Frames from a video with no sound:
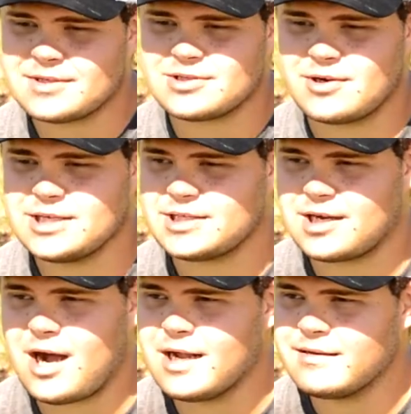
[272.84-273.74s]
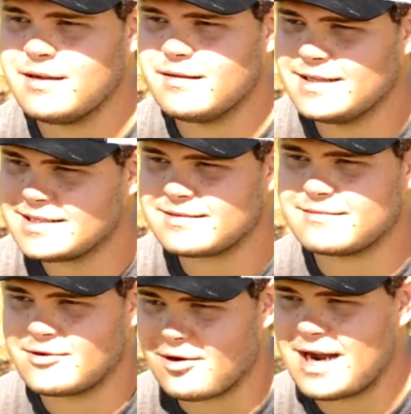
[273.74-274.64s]
a straight shot, this
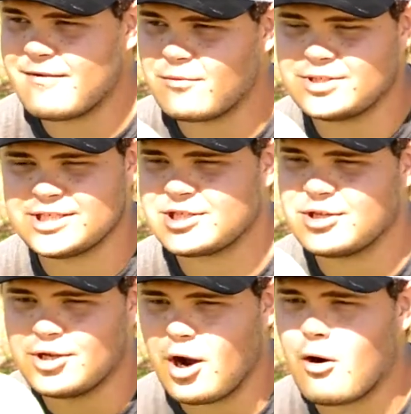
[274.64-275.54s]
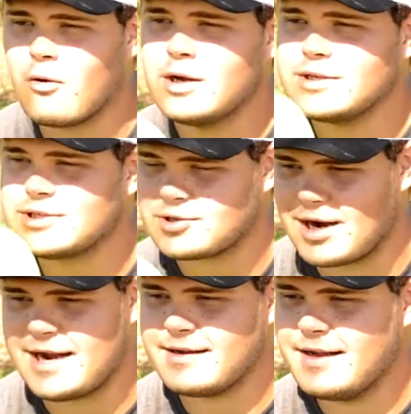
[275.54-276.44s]
Crave will just go
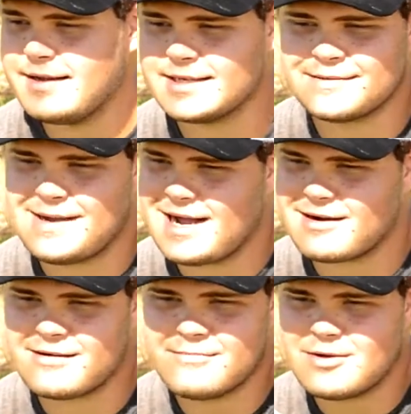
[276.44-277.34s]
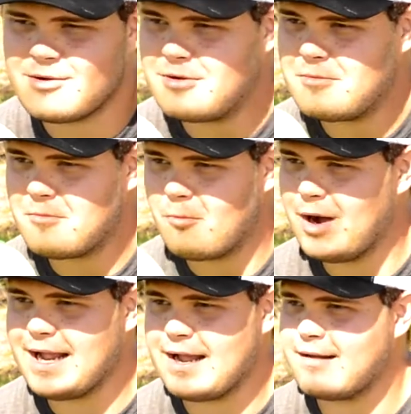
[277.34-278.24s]
straight. Doesn't matter
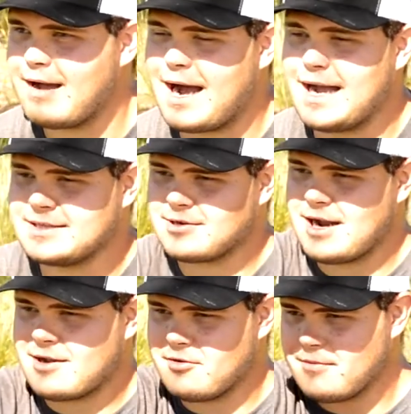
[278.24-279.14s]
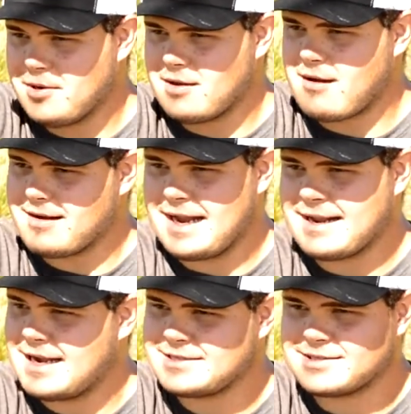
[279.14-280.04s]
what hyzer angle you put it on,
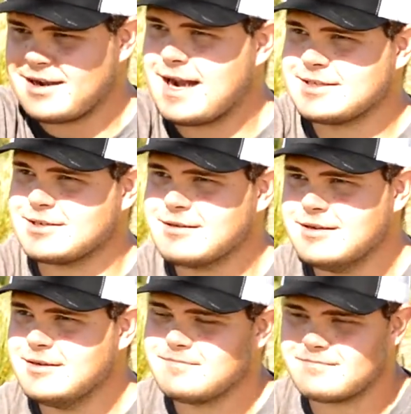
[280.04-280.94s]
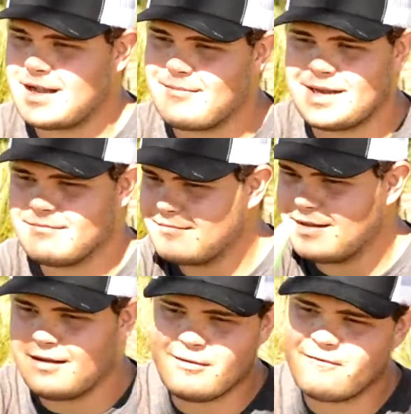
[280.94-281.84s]
anhyzer, hyzer. I mean,
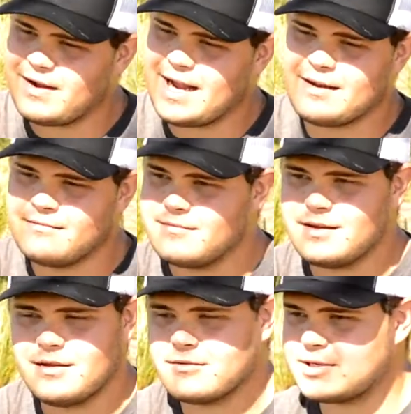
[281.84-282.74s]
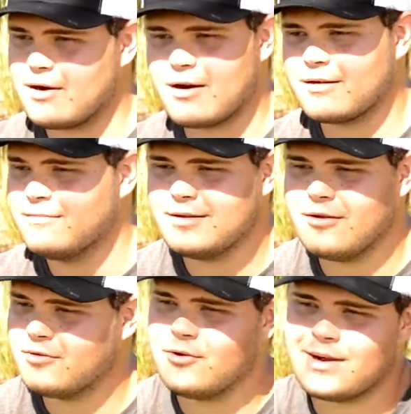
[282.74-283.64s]
it'll fade, it'll turn,
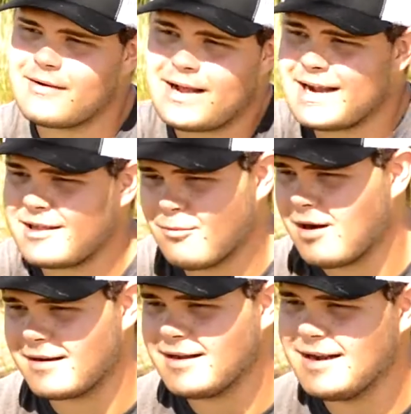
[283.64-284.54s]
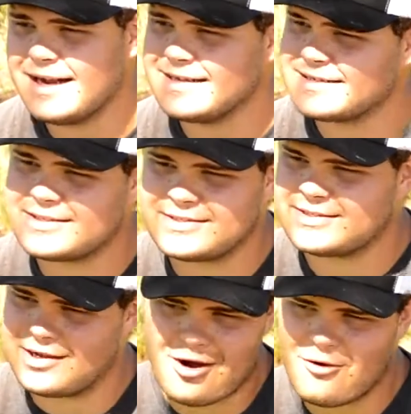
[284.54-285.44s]
it'll do whatever heck you want. It is
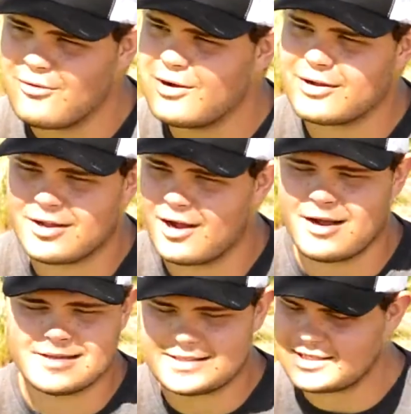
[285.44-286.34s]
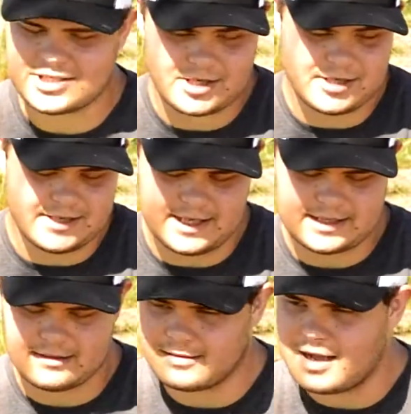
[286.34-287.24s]
so good, such a good disc.
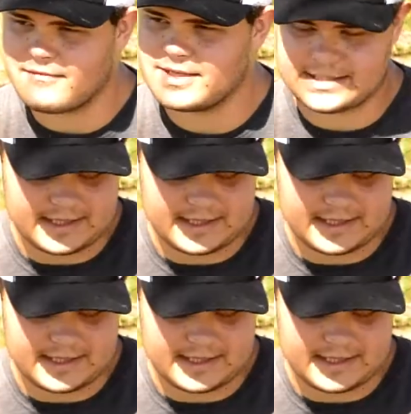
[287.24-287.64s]
Love this